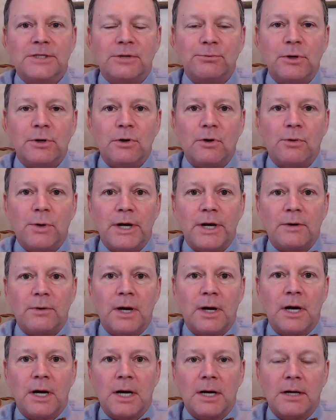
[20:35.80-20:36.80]
real quick,
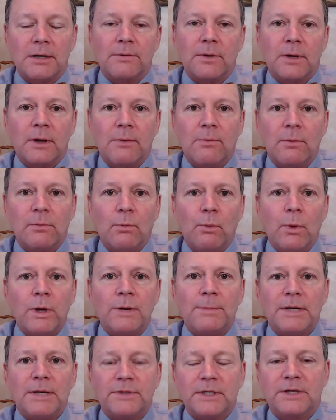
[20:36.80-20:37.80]
what
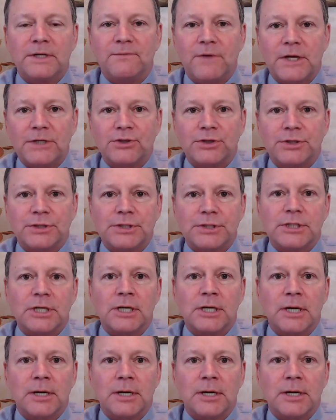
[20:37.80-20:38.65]
about the conventions?